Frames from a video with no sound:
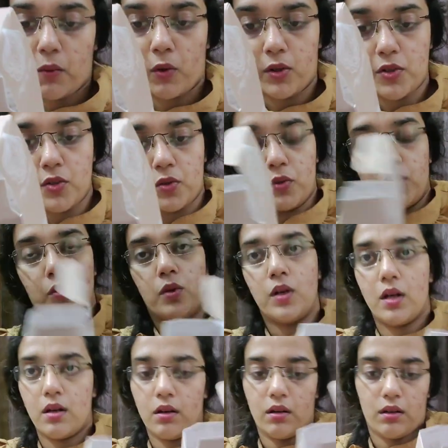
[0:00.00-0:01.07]
I want to
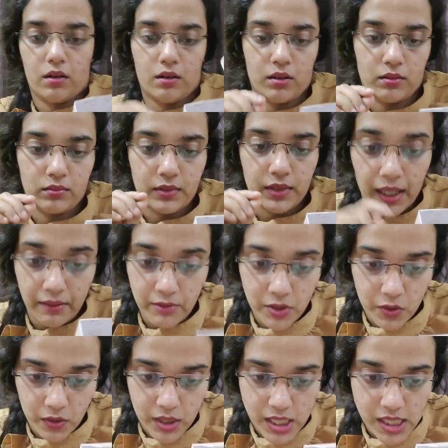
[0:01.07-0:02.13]
dive
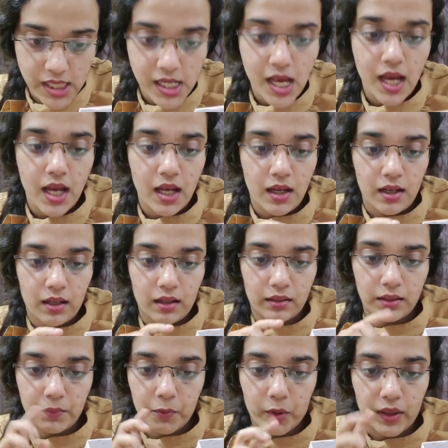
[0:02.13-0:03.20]
into this.
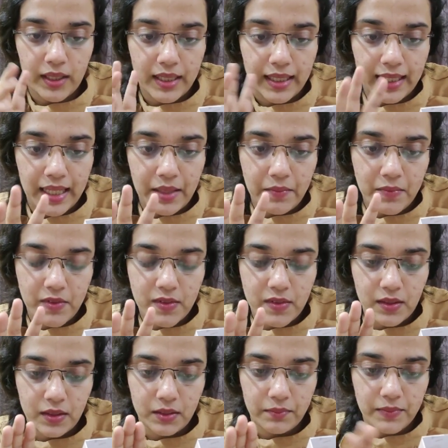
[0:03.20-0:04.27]
The product
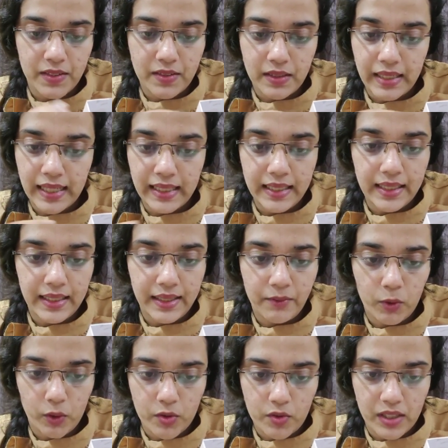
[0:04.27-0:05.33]
claims it's a daily
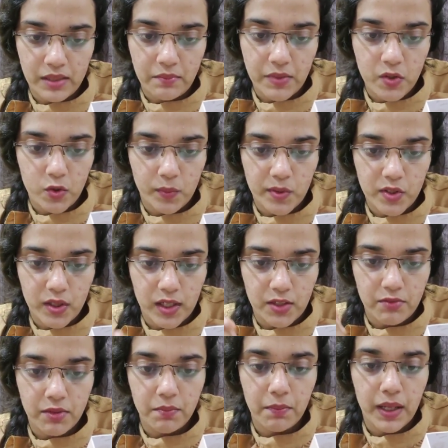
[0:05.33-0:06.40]
leave-on treatment
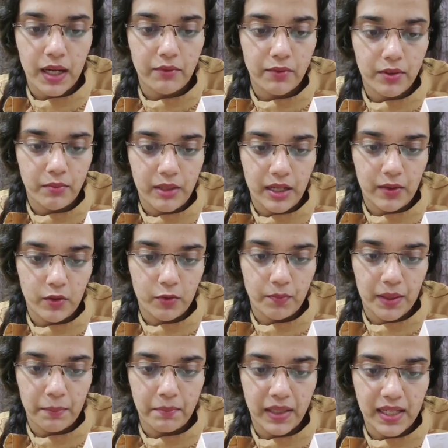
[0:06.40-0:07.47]
supercharged with powerful blend of
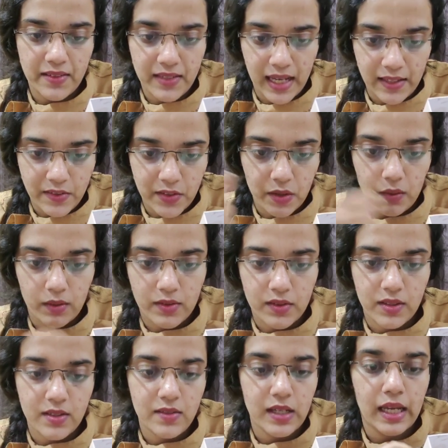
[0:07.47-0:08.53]
peptides,
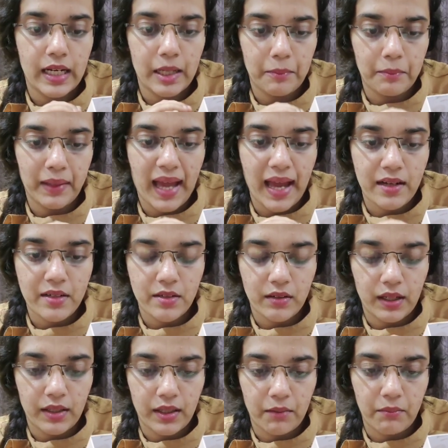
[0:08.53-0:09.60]
antioxidants, and a
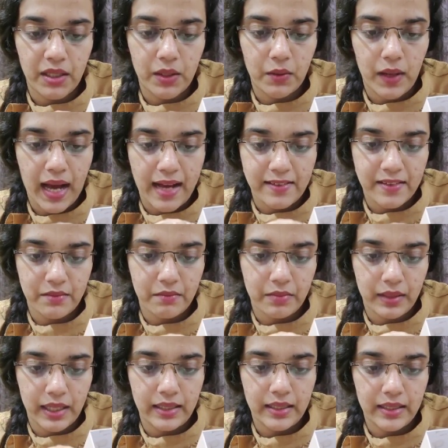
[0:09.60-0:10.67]
plant-derived amino acid
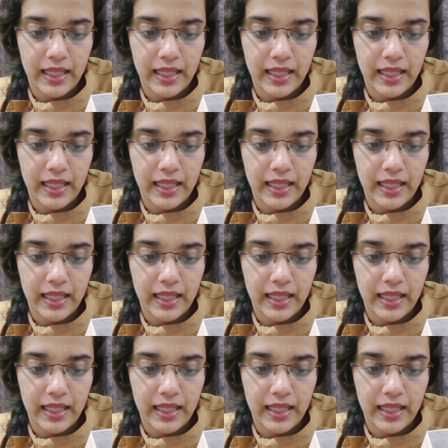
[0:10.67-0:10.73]
blend.